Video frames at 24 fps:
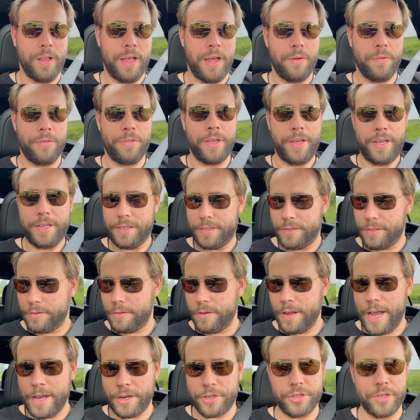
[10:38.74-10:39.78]
I don't think it's
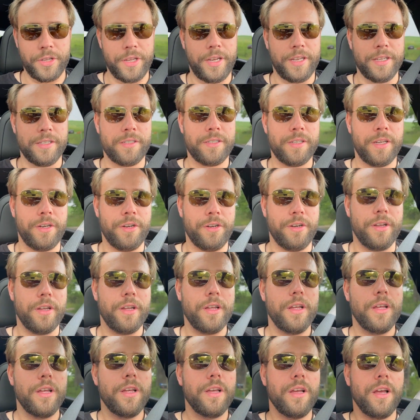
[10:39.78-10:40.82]
actually considered
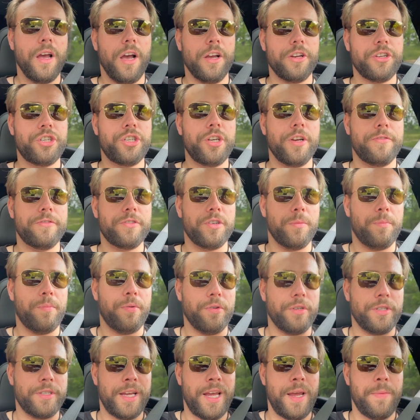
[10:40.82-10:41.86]
a shifter
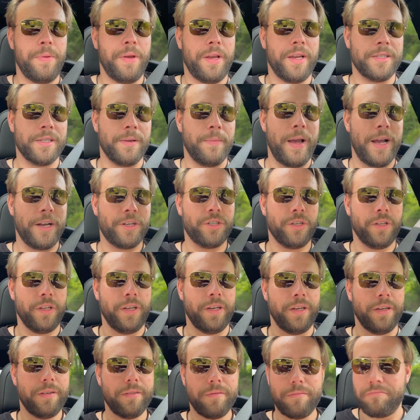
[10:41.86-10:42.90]
per se, because I'm
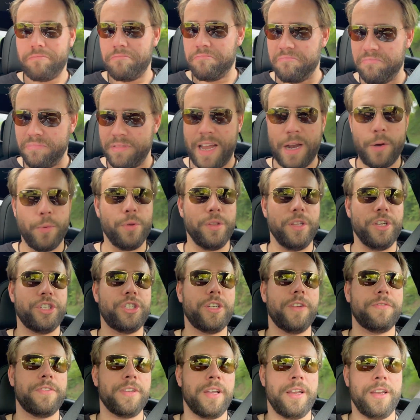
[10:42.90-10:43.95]
actually not really
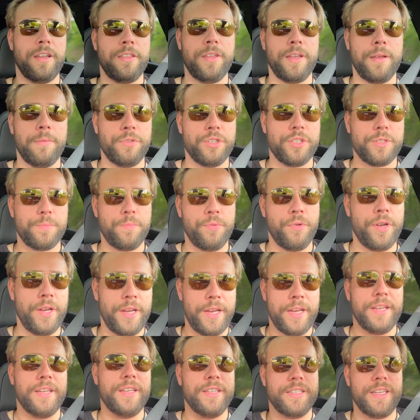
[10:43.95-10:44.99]
shifting anything. I'm just putting
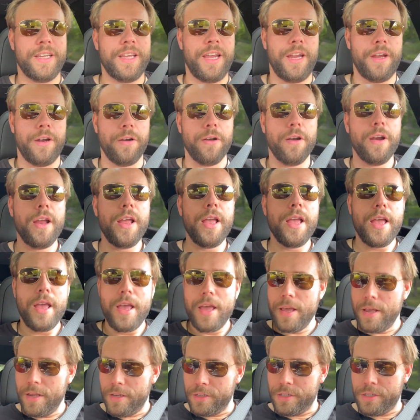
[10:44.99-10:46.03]
it into gear.
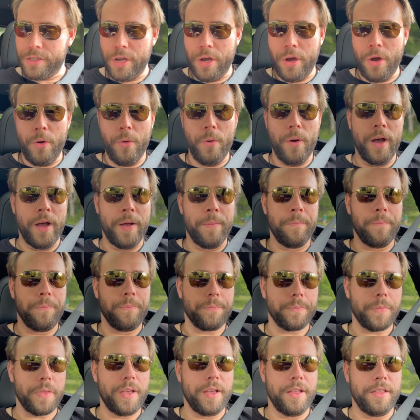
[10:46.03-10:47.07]
So
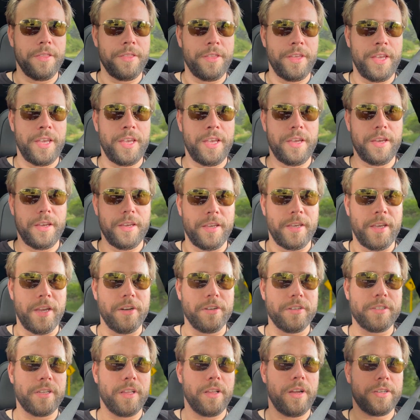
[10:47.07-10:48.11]
the
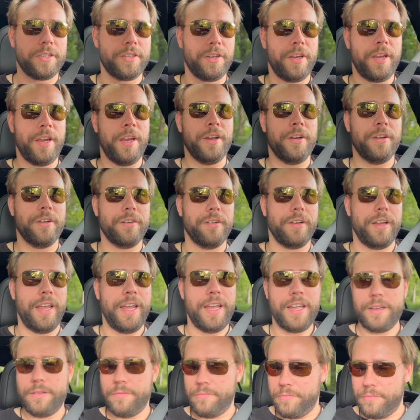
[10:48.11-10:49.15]
gear selector here,
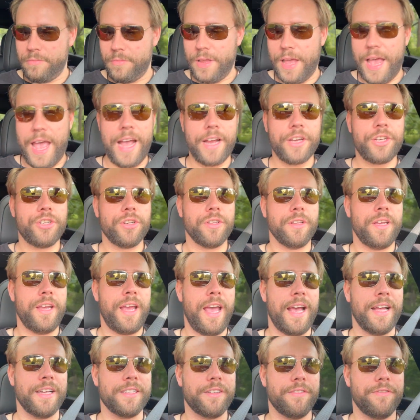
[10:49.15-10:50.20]
it actually
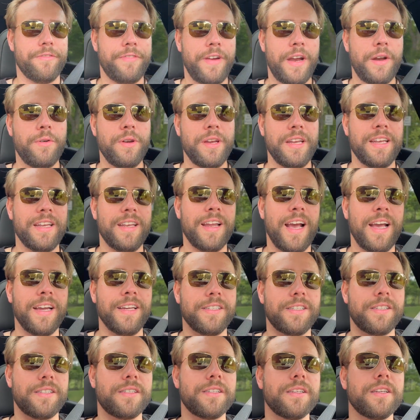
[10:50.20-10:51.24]
has a very
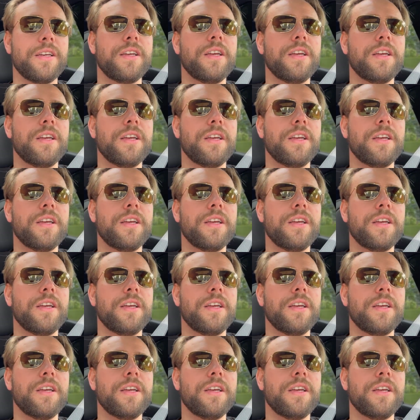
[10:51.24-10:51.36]
nice